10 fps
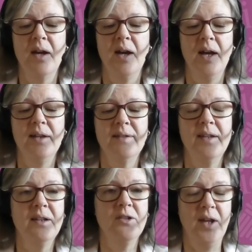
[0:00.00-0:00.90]
And
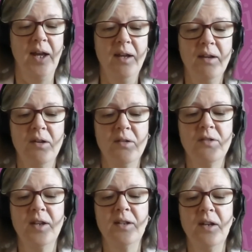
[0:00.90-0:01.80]
still today, a
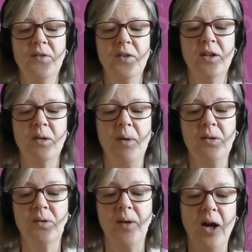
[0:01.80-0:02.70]
significant amount
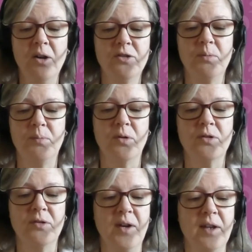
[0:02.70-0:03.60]
of our support
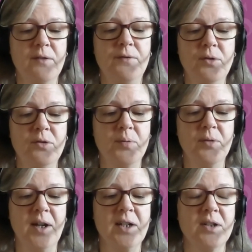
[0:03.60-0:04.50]
address food
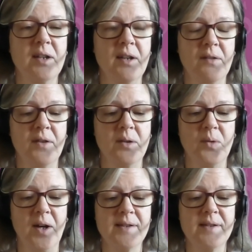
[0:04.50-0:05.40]
production in different
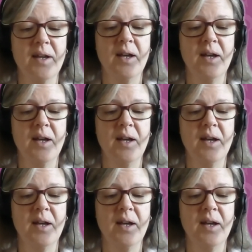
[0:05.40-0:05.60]
ways,